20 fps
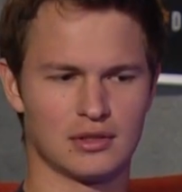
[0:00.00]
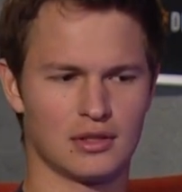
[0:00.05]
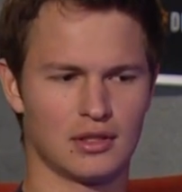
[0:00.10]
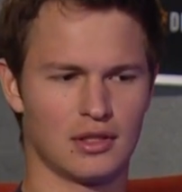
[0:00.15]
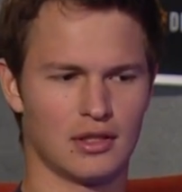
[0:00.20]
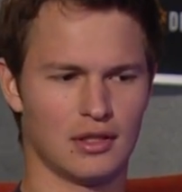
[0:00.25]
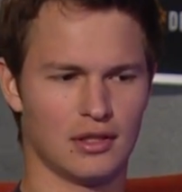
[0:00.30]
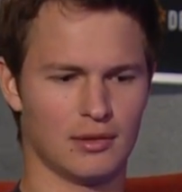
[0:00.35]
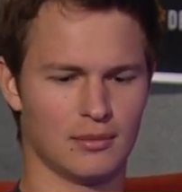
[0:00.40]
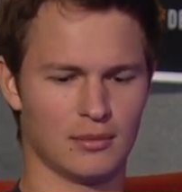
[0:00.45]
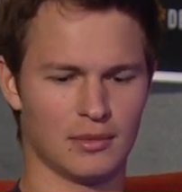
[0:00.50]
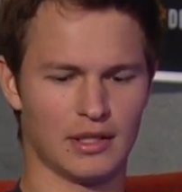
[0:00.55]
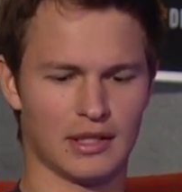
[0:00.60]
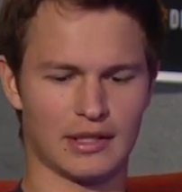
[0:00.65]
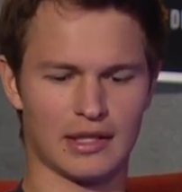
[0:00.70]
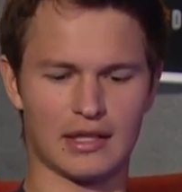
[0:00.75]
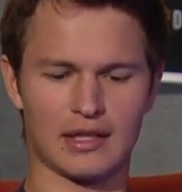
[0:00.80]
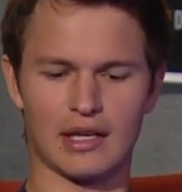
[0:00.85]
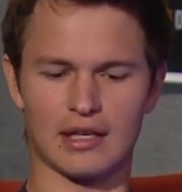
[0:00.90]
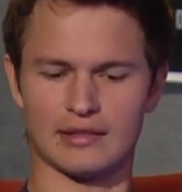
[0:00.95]
Like
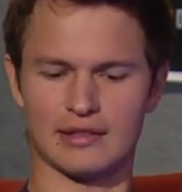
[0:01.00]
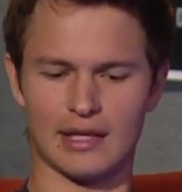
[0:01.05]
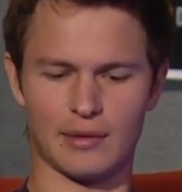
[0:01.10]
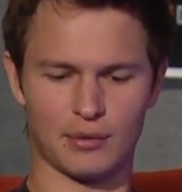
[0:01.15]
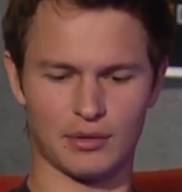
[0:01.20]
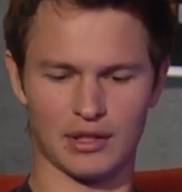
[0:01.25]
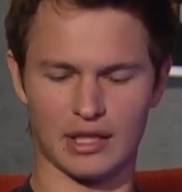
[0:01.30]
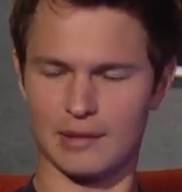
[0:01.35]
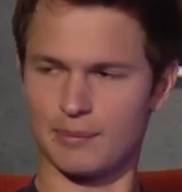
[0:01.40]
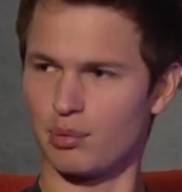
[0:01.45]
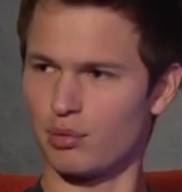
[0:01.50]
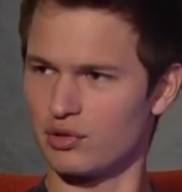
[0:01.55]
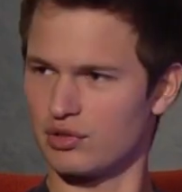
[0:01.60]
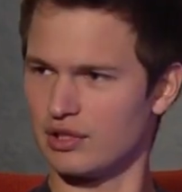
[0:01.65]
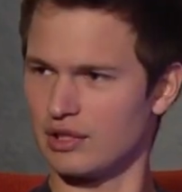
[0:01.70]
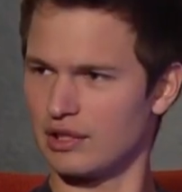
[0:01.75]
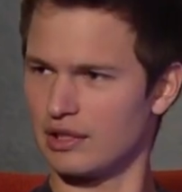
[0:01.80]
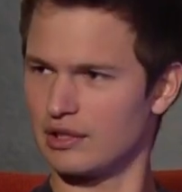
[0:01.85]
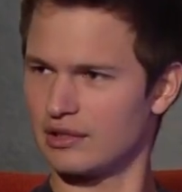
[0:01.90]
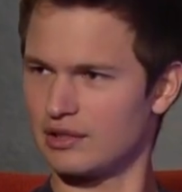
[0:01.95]
I got that with like
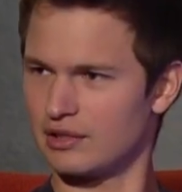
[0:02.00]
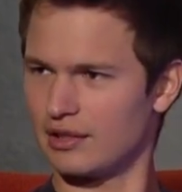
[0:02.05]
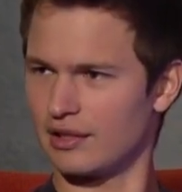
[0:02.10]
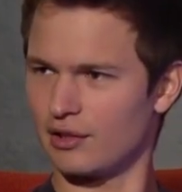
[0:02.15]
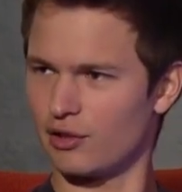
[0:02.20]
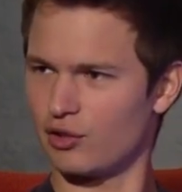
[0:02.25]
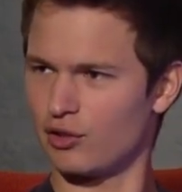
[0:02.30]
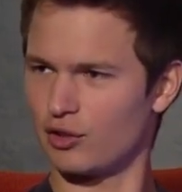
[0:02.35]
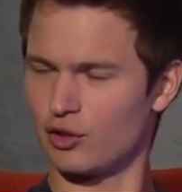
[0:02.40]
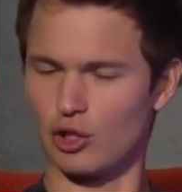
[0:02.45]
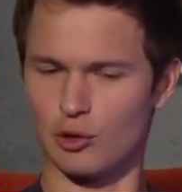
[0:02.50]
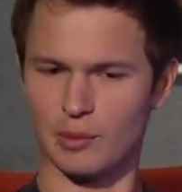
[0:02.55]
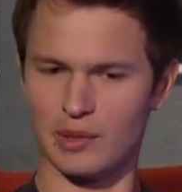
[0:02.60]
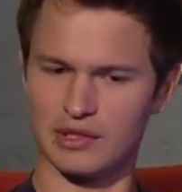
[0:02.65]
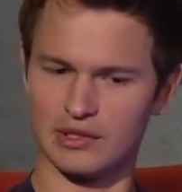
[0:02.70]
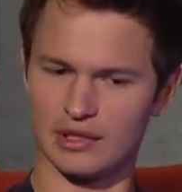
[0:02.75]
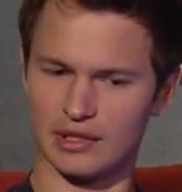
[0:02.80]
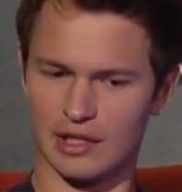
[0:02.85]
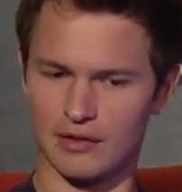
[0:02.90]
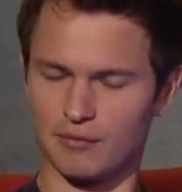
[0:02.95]
Porzingis and like Hernan
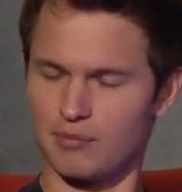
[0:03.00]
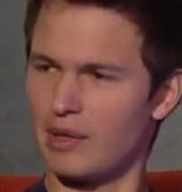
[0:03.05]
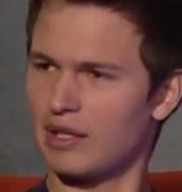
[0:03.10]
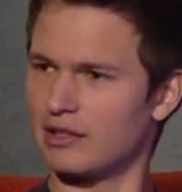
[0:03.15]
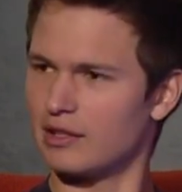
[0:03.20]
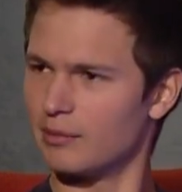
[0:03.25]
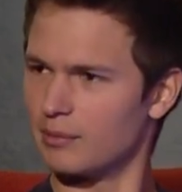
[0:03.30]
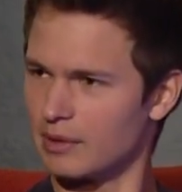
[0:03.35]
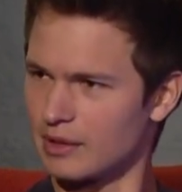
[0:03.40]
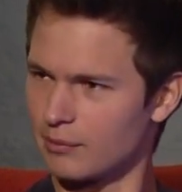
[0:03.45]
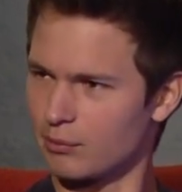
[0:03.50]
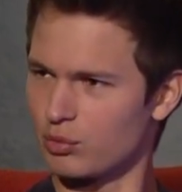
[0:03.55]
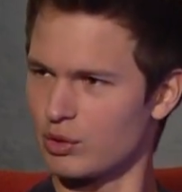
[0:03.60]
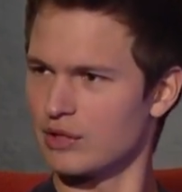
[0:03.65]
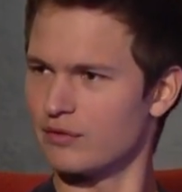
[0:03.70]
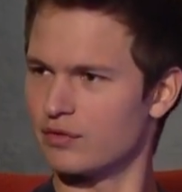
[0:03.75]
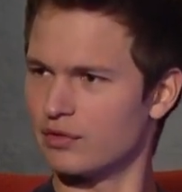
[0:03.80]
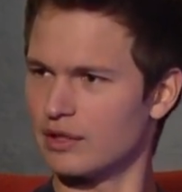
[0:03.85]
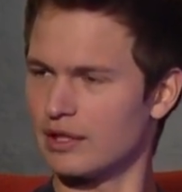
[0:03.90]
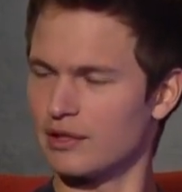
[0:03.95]
Gomez. Like I've met them like
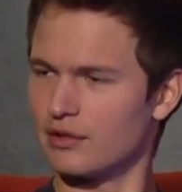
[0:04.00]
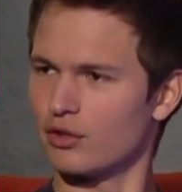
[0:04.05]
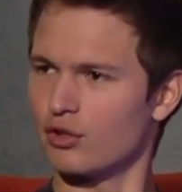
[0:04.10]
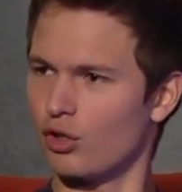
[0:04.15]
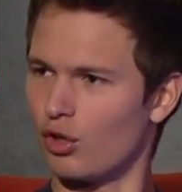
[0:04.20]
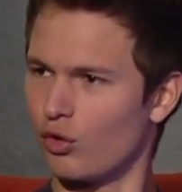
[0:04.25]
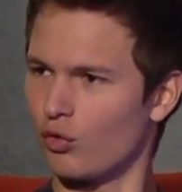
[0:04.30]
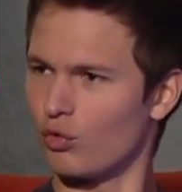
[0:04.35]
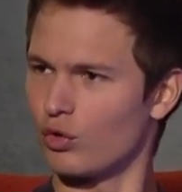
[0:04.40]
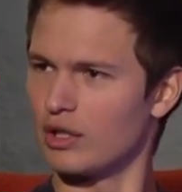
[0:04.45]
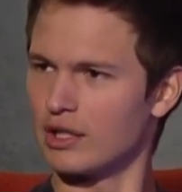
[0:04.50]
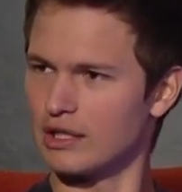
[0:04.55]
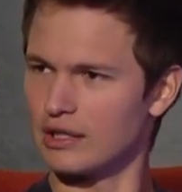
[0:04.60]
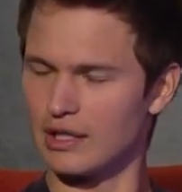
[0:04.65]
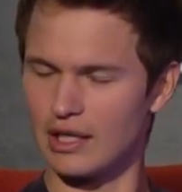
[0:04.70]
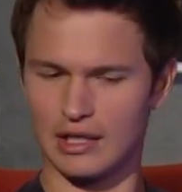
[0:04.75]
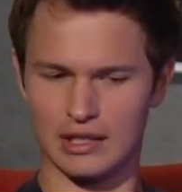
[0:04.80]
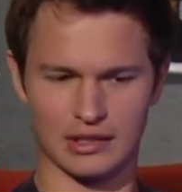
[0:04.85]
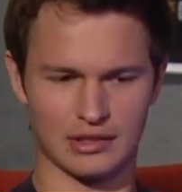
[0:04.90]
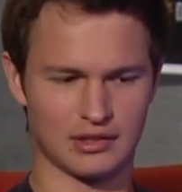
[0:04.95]
briefly, and they're all really
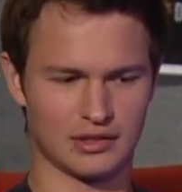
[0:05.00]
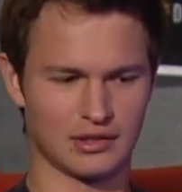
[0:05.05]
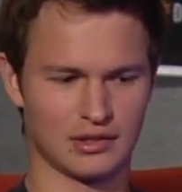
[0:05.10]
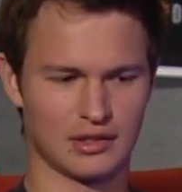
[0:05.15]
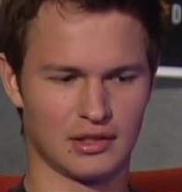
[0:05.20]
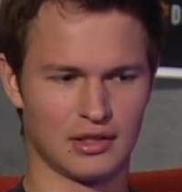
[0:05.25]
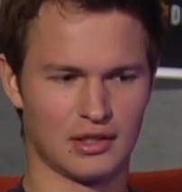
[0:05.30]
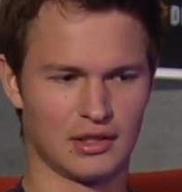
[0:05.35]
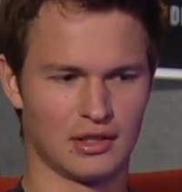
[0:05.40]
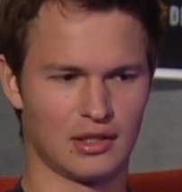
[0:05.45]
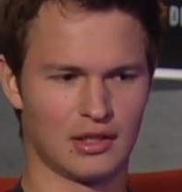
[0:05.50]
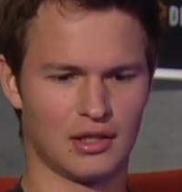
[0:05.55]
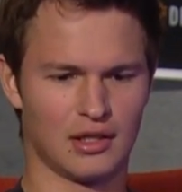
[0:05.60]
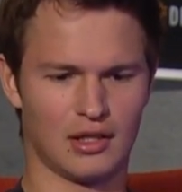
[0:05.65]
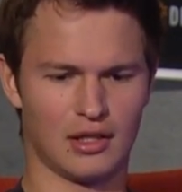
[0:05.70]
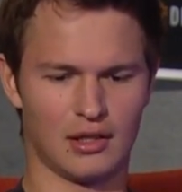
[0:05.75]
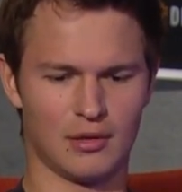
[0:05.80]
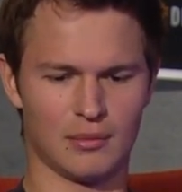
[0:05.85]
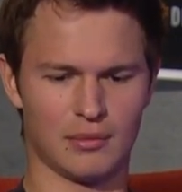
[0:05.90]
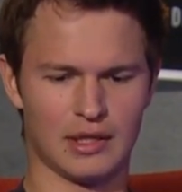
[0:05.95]
nice.
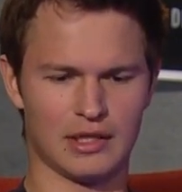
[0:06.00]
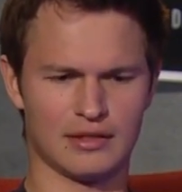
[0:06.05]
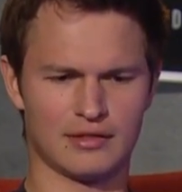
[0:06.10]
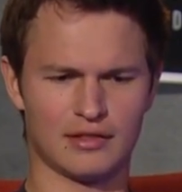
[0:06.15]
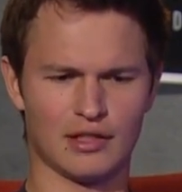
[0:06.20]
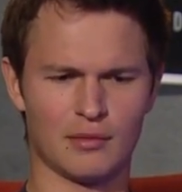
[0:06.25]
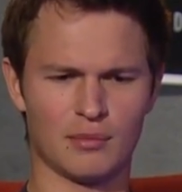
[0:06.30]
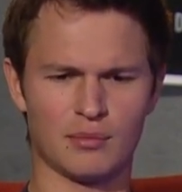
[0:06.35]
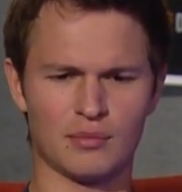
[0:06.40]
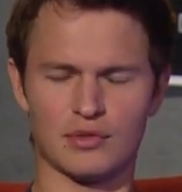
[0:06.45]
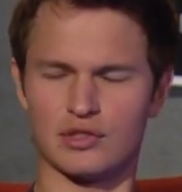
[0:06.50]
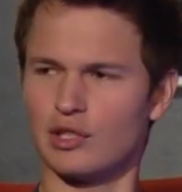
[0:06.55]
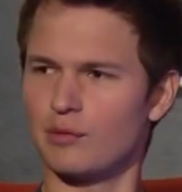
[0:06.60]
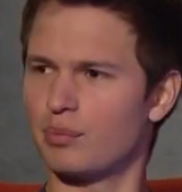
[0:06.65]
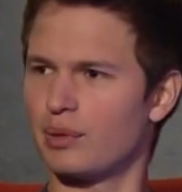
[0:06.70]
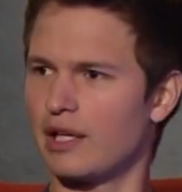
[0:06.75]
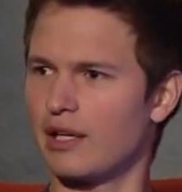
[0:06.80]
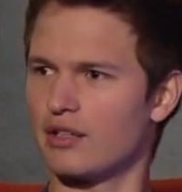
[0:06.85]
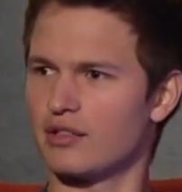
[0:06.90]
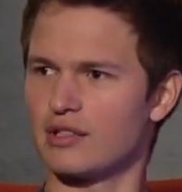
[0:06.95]
And some
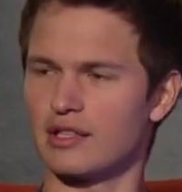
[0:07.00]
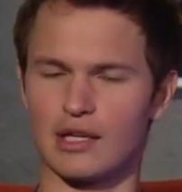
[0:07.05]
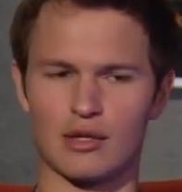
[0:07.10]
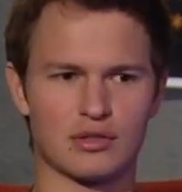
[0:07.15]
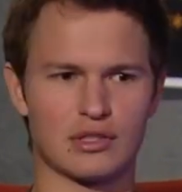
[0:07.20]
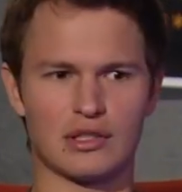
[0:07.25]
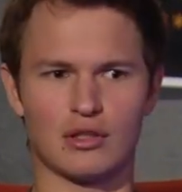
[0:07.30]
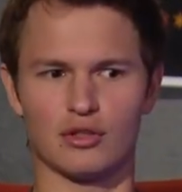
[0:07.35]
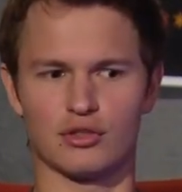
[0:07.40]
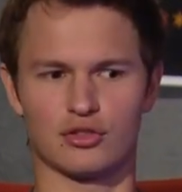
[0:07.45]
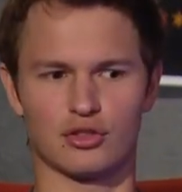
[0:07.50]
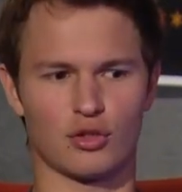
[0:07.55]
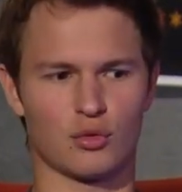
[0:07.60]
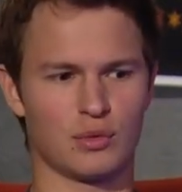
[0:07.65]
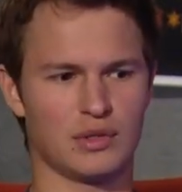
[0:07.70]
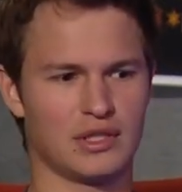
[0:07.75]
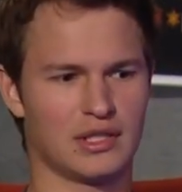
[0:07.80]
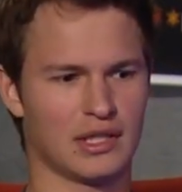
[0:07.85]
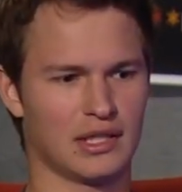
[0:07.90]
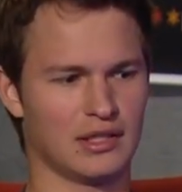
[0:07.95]
players, like I was at All-Star
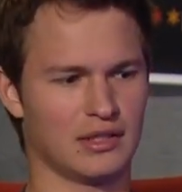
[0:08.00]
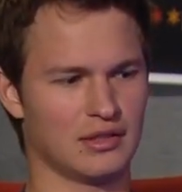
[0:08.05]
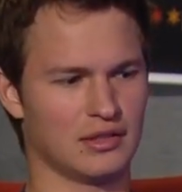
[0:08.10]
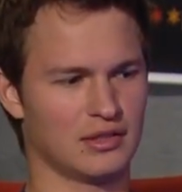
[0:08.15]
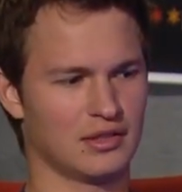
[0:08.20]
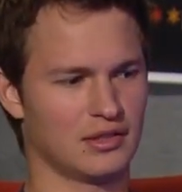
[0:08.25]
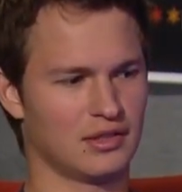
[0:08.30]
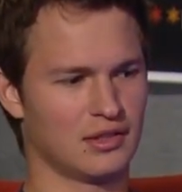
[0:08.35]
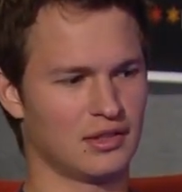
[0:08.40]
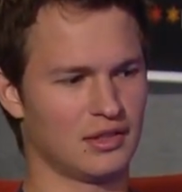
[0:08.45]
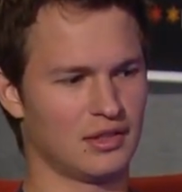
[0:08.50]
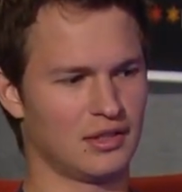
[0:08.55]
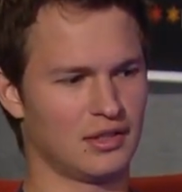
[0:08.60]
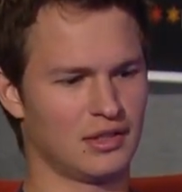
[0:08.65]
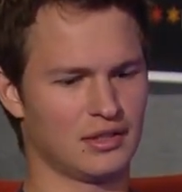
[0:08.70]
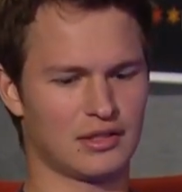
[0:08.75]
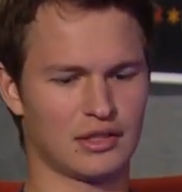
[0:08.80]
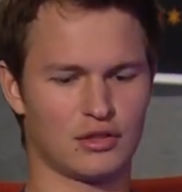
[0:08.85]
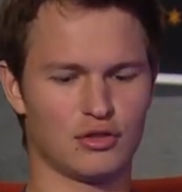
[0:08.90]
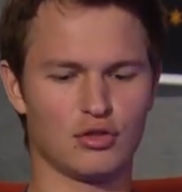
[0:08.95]
Weekend,
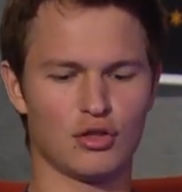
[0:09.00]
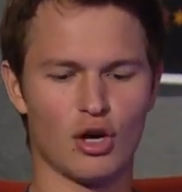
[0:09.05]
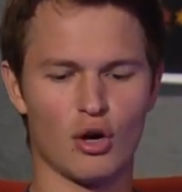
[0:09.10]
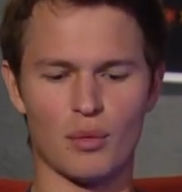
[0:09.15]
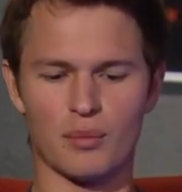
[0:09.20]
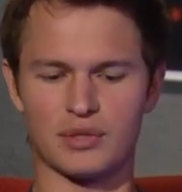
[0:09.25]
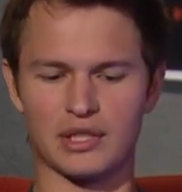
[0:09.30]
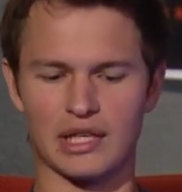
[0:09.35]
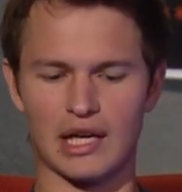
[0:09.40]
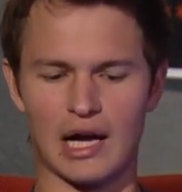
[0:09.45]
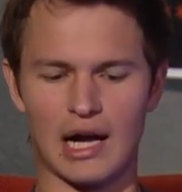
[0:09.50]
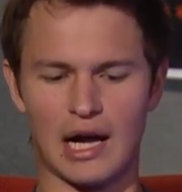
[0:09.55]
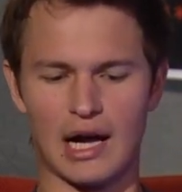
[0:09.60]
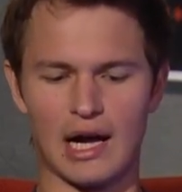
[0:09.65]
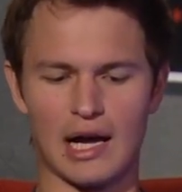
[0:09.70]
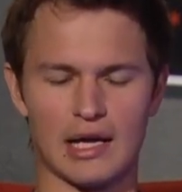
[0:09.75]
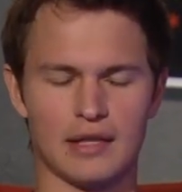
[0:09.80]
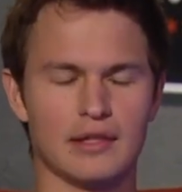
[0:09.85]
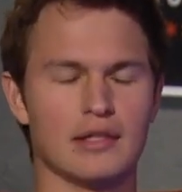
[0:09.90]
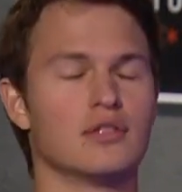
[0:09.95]
it's like you go and say
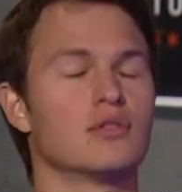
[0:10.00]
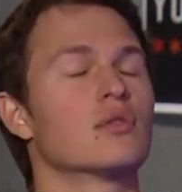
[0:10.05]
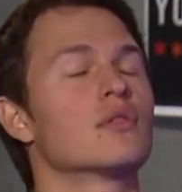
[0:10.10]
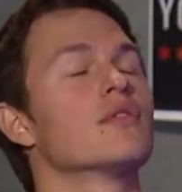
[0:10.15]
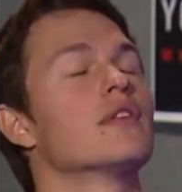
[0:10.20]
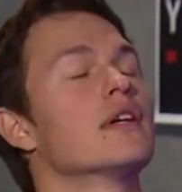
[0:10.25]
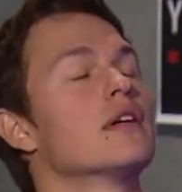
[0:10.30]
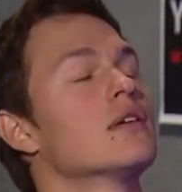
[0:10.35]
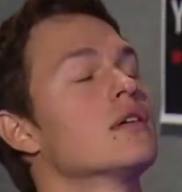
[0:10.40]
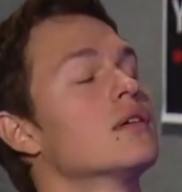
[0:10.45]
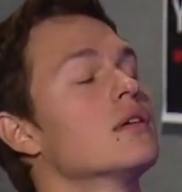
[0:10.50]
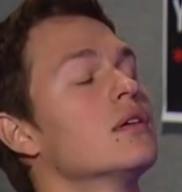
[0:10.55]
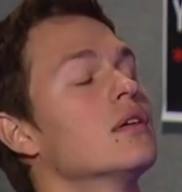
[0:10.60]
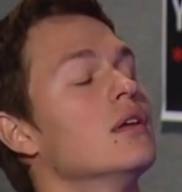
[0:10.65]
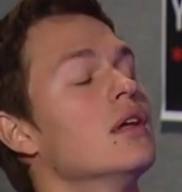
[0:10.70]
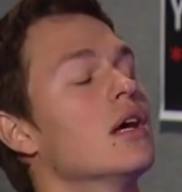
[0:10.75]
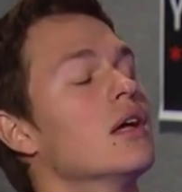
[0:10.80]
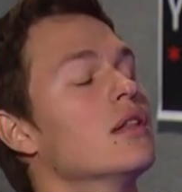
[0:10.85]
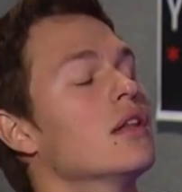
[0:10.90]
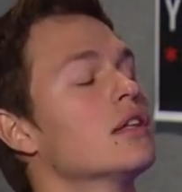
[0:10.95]
hi, and they sort of like,
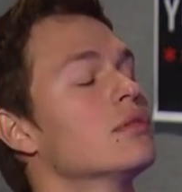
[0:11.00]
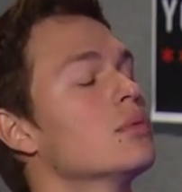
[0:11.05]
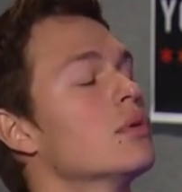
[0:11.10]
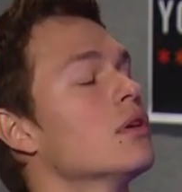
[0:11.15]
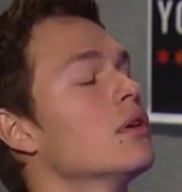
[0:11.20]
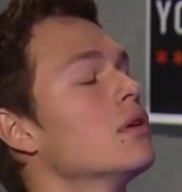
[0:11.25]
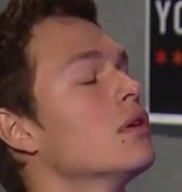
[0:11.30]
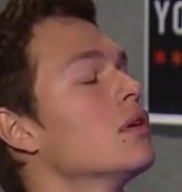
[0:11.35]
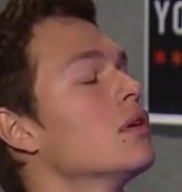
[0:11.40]
yeah, thanks, man.